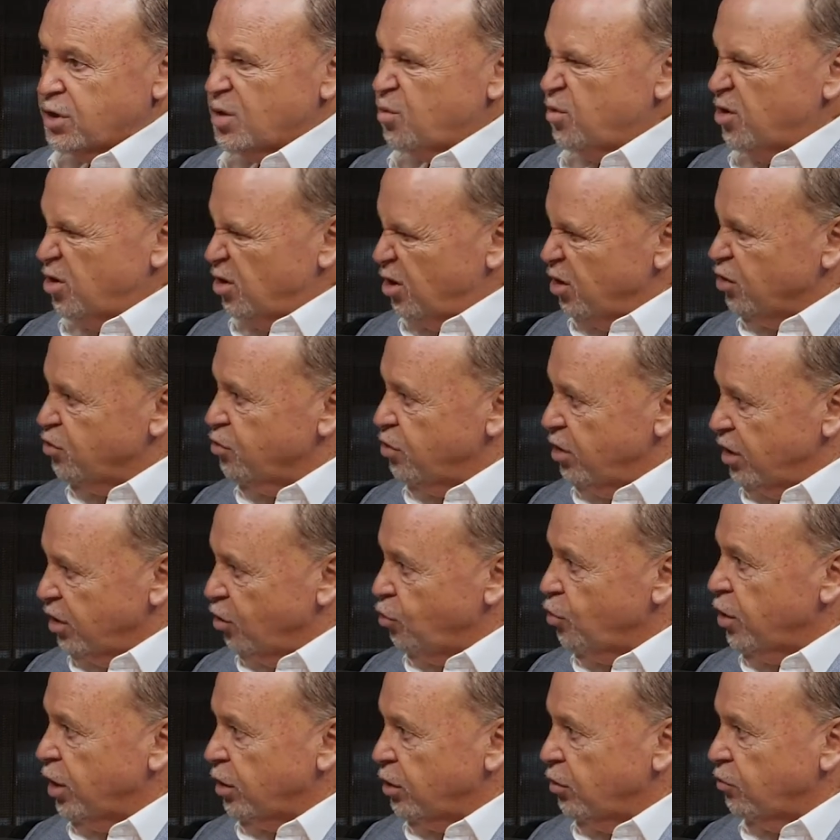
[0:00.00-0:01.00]
So we've got to try
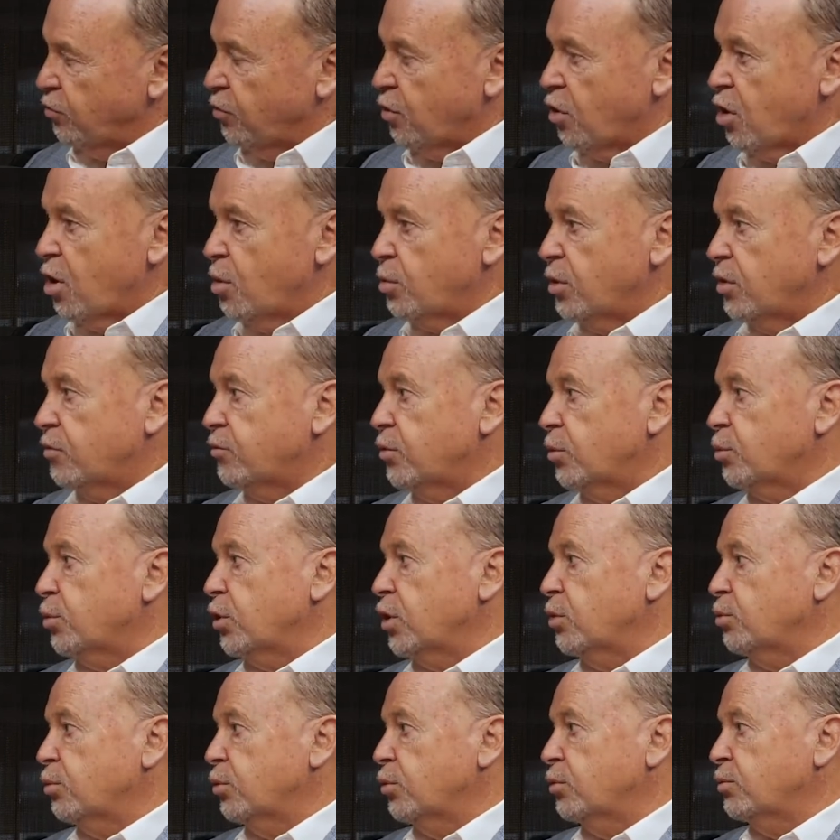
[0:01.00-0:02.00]
and create an environment for
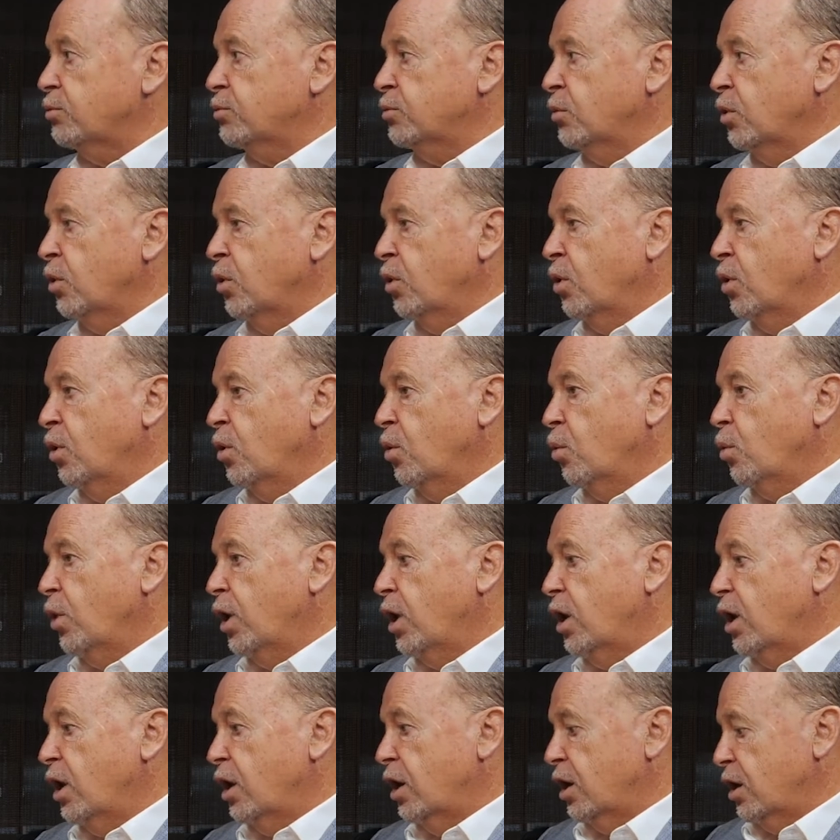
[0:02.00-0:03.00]
people
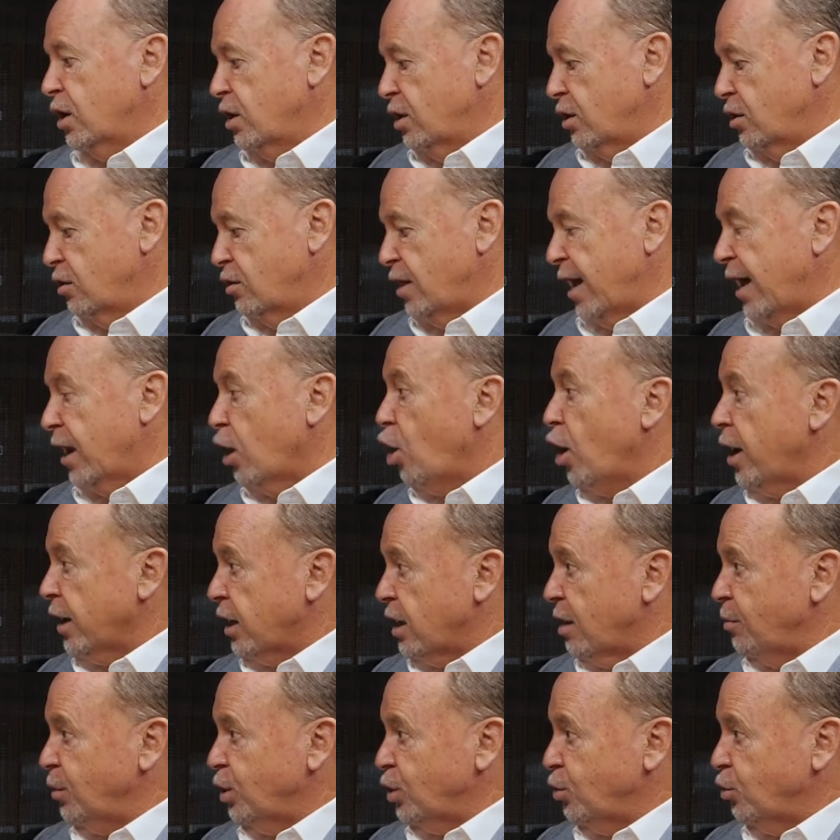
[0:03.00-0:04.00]
where they
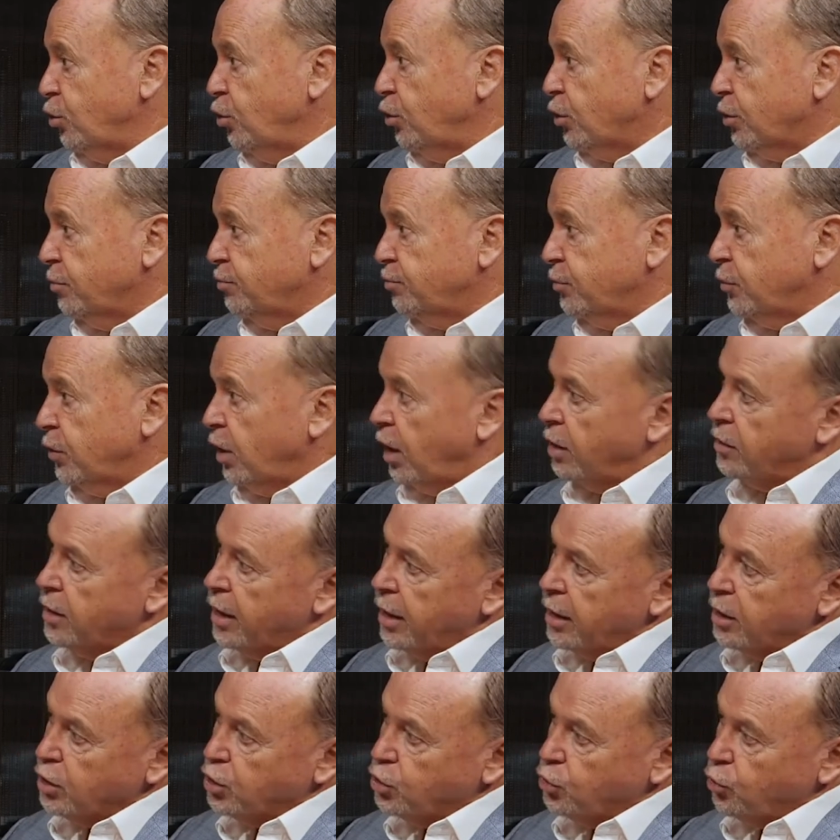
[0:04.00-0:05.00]
like coming to work and
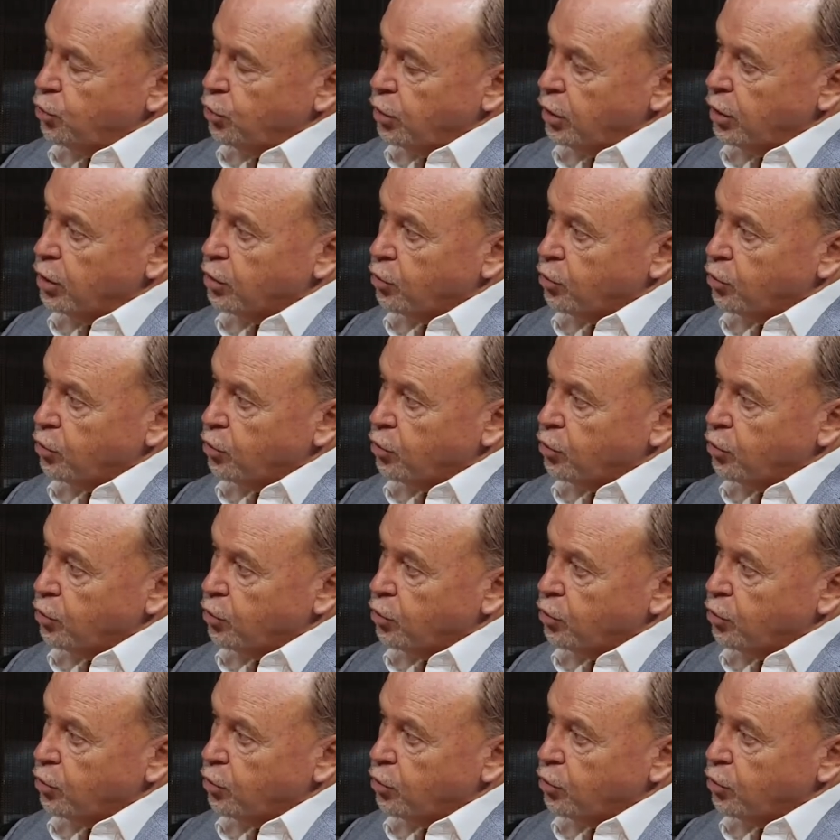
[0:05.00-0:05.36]
they enjoy the